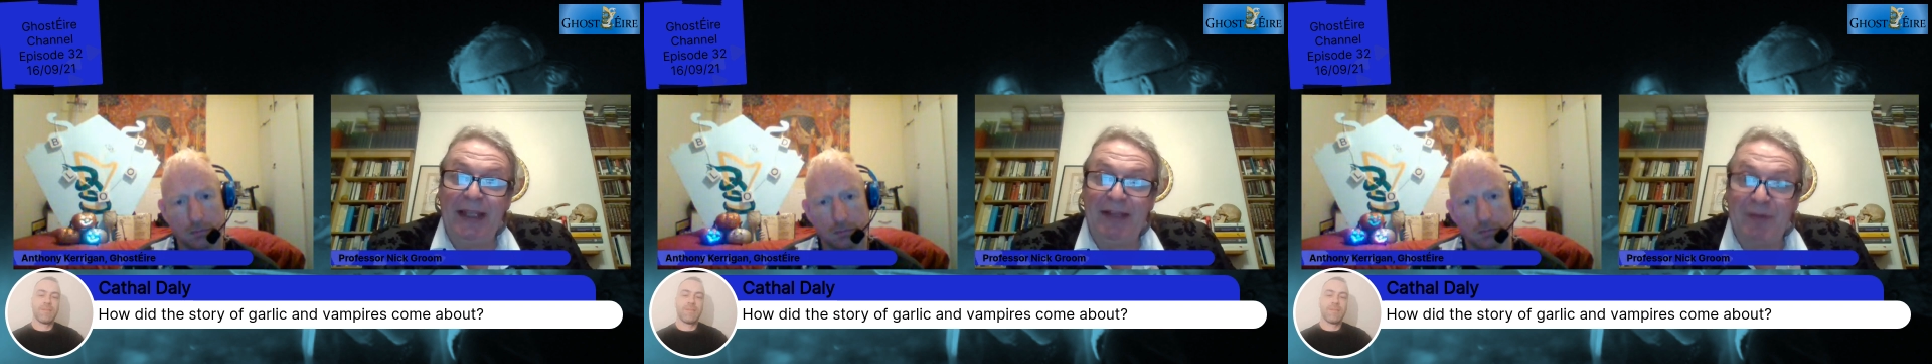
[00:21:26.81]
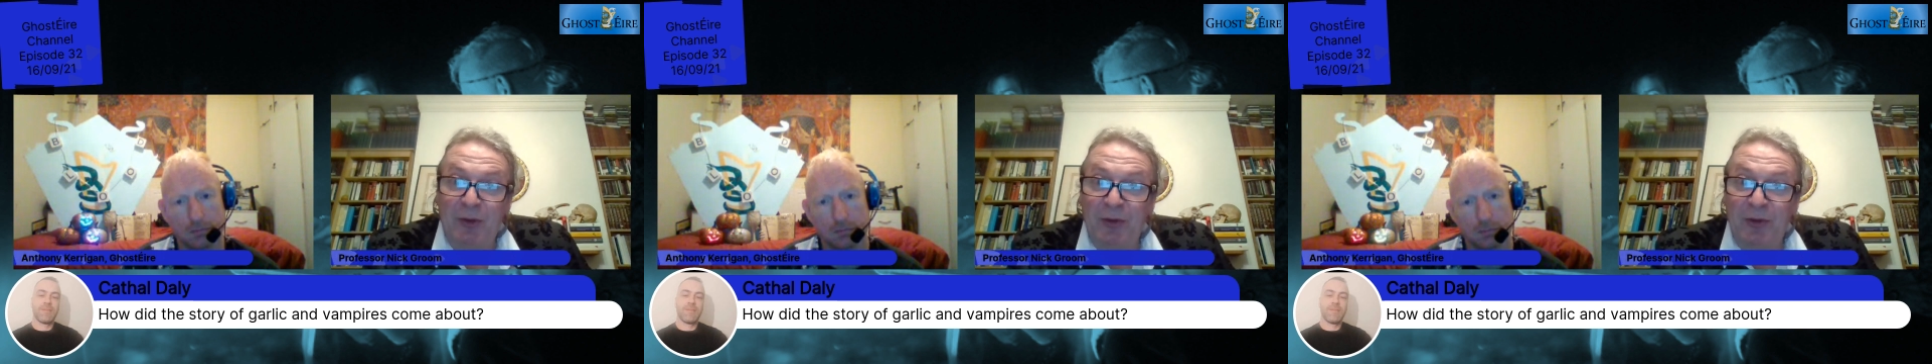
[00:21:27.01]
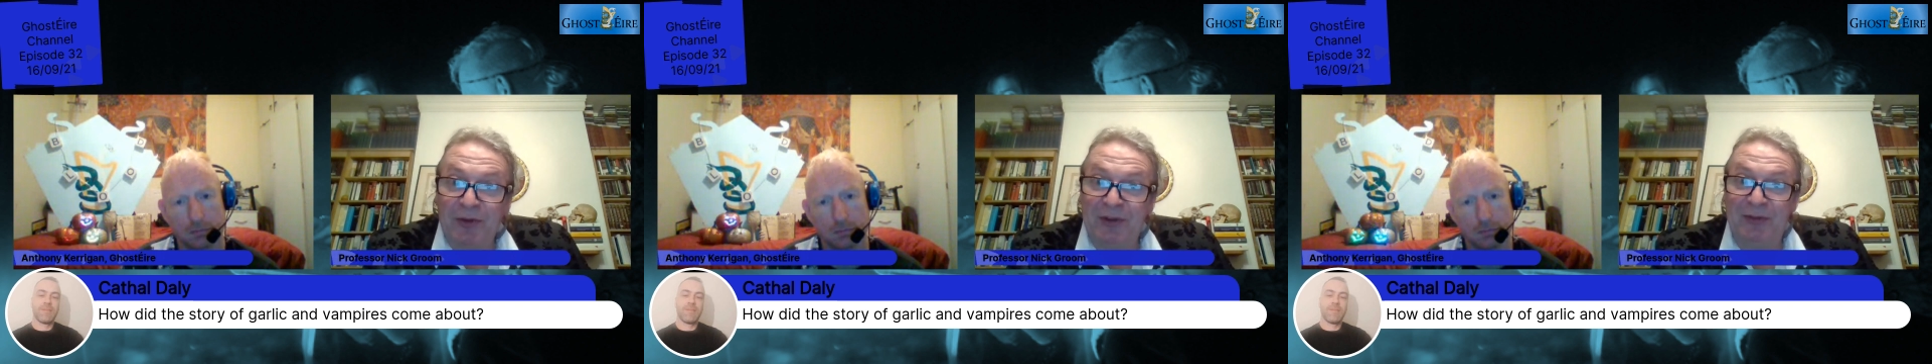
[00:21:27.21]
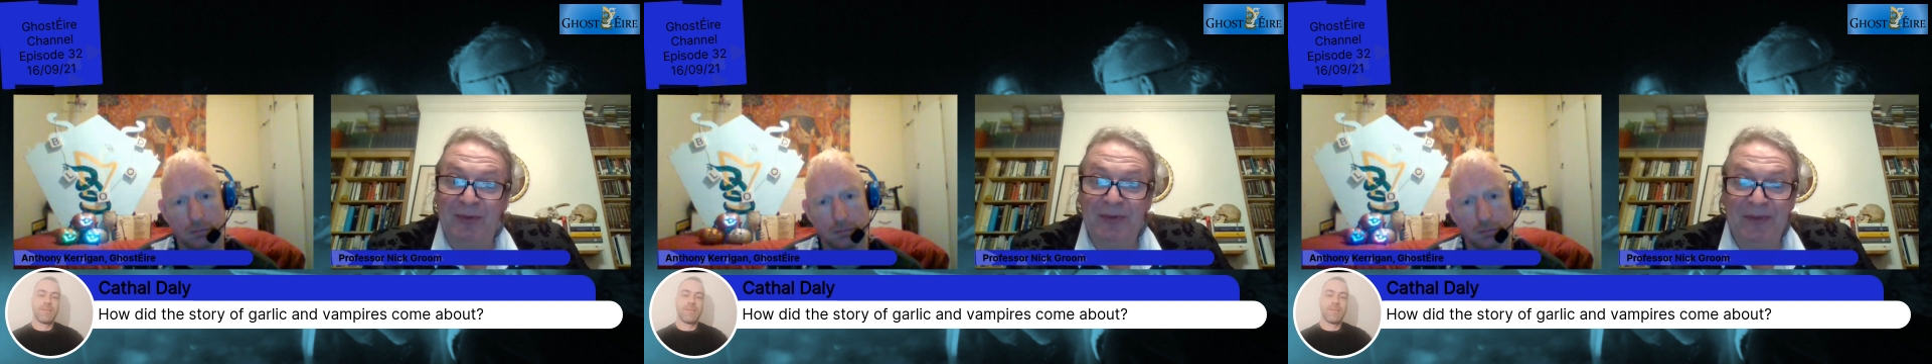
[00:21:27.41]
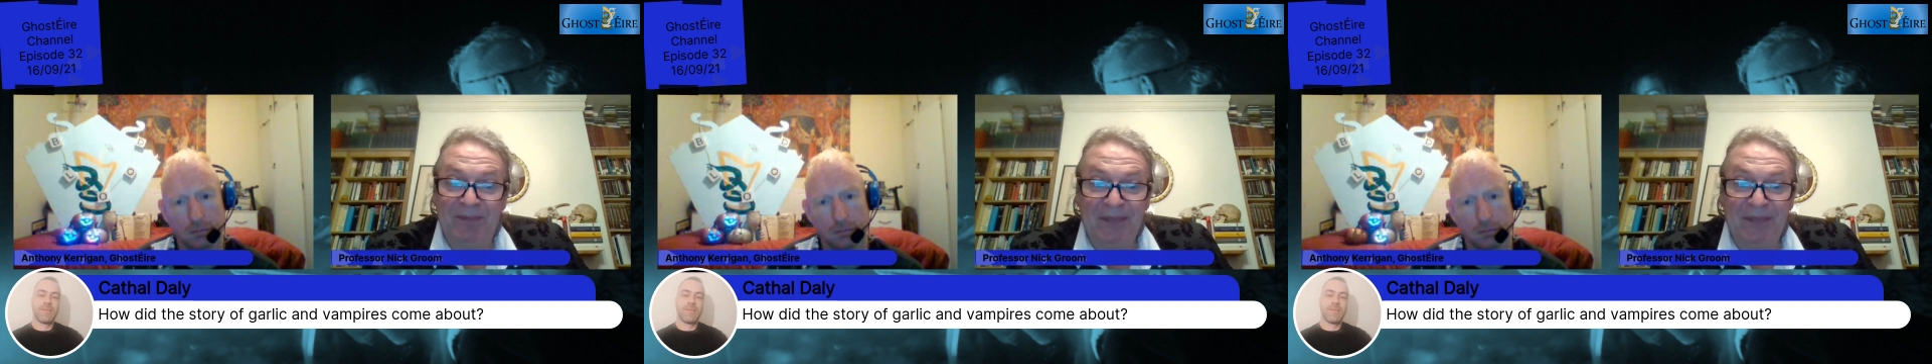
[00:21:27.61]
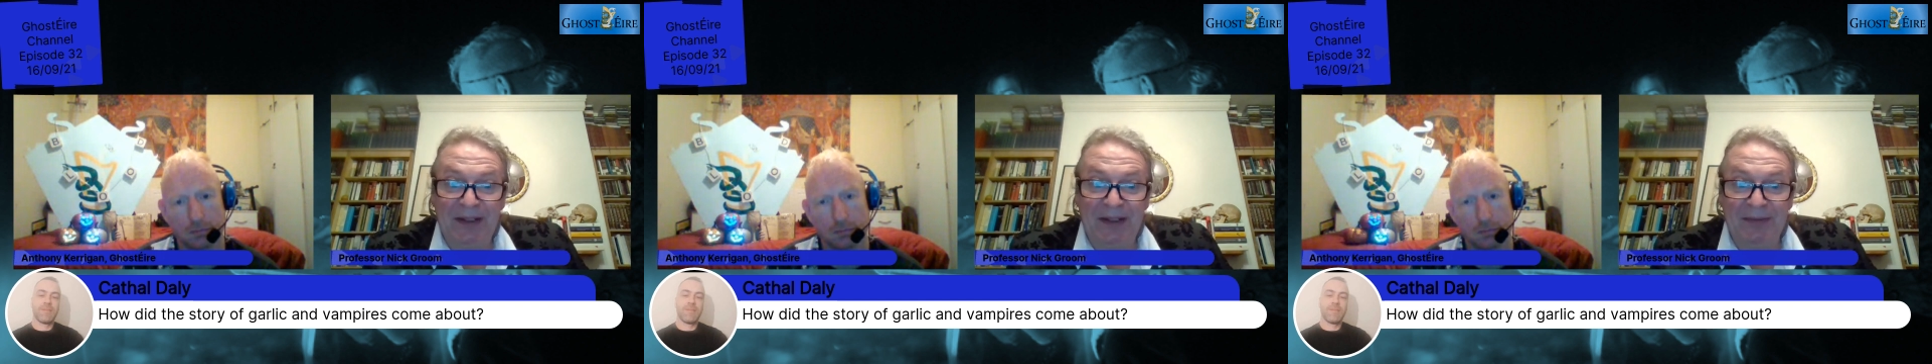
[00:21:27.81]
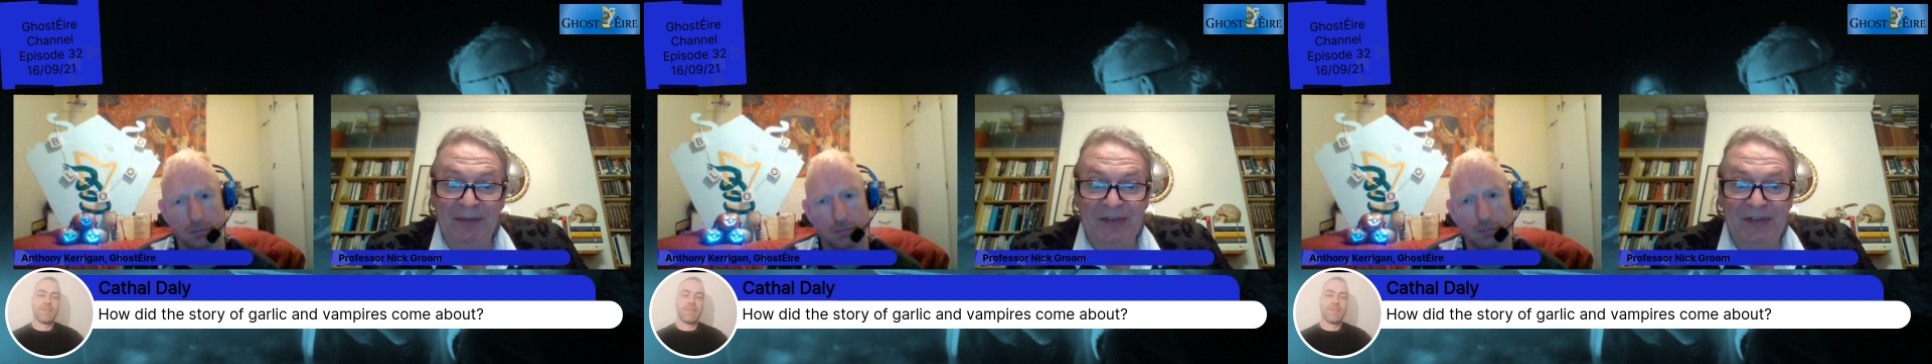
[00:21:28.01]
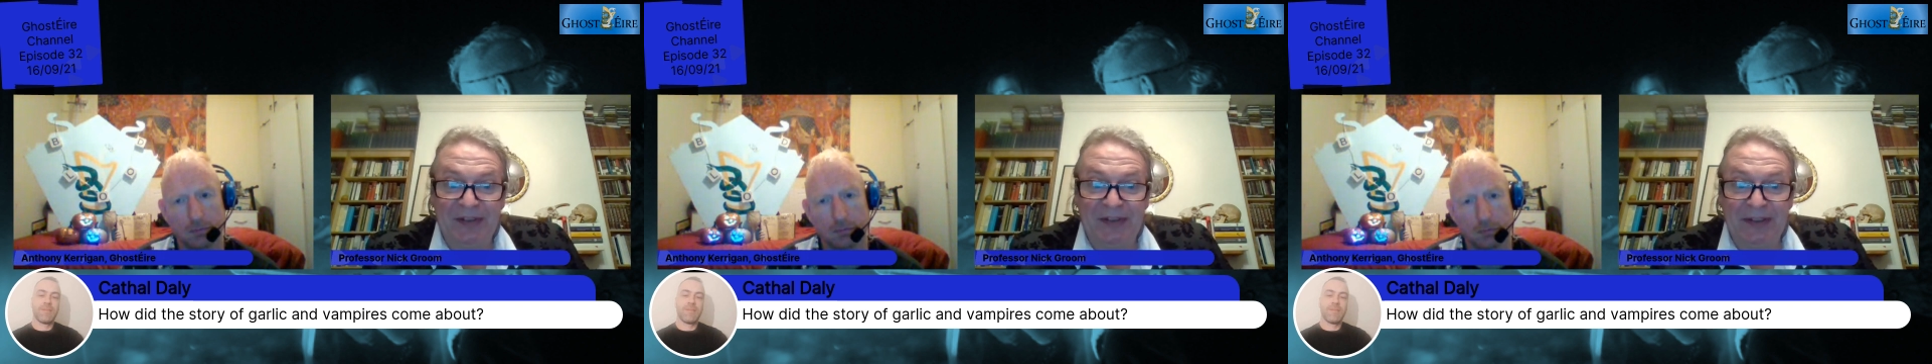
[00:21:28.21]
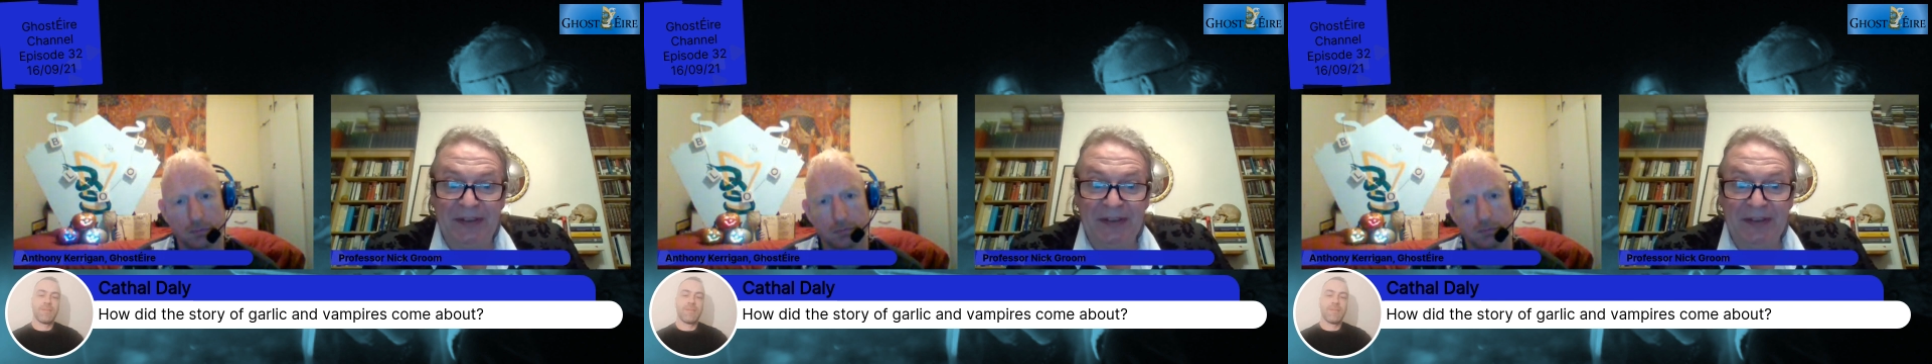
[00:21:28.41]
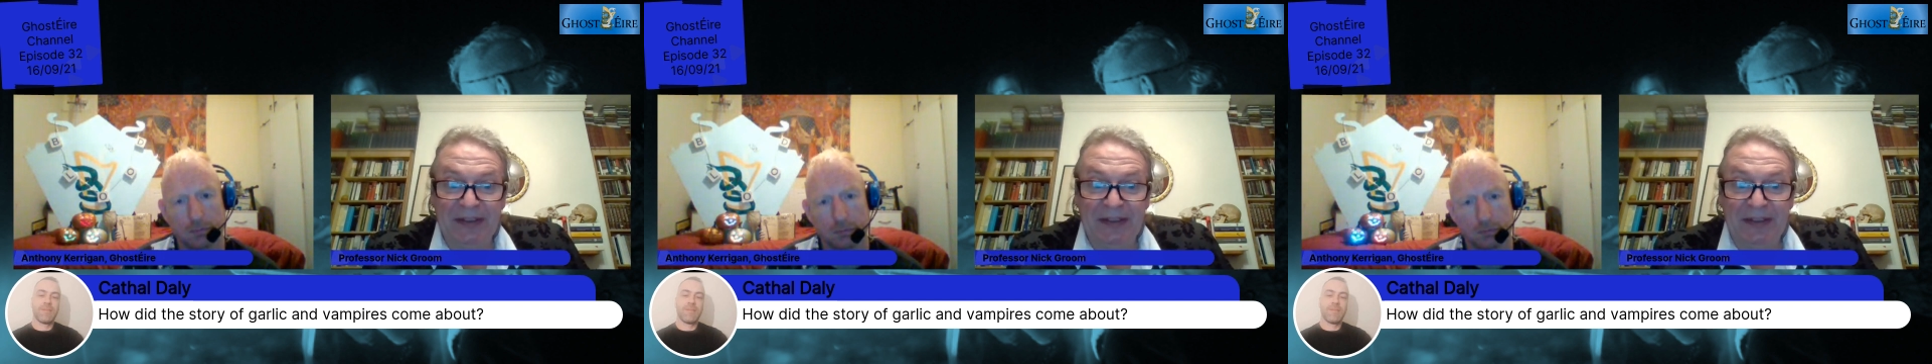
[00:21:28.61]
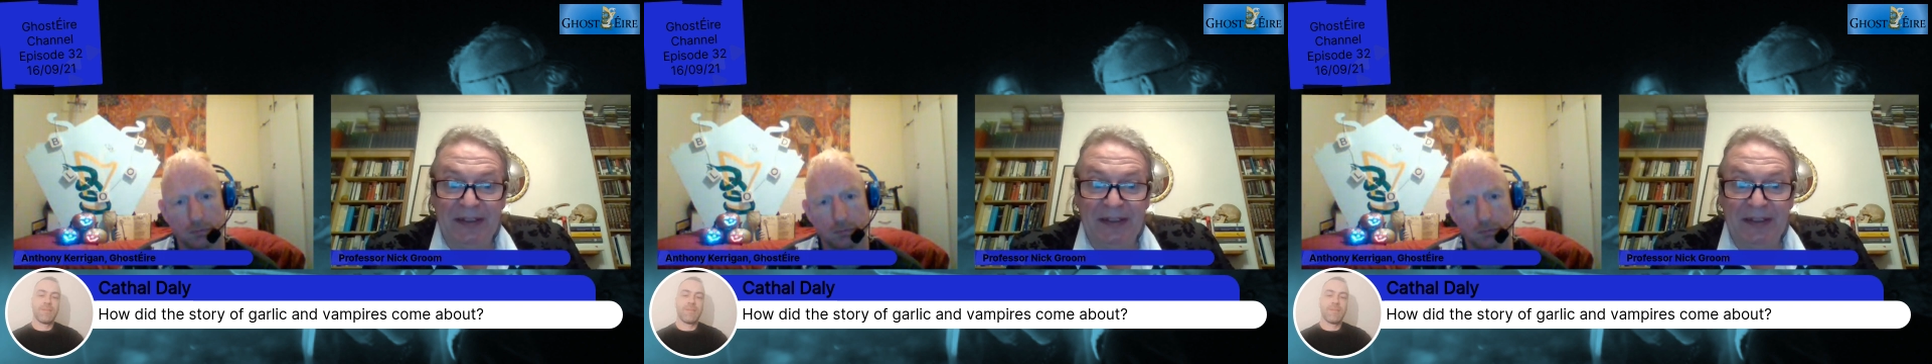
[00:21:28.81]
have a hawthorn stake,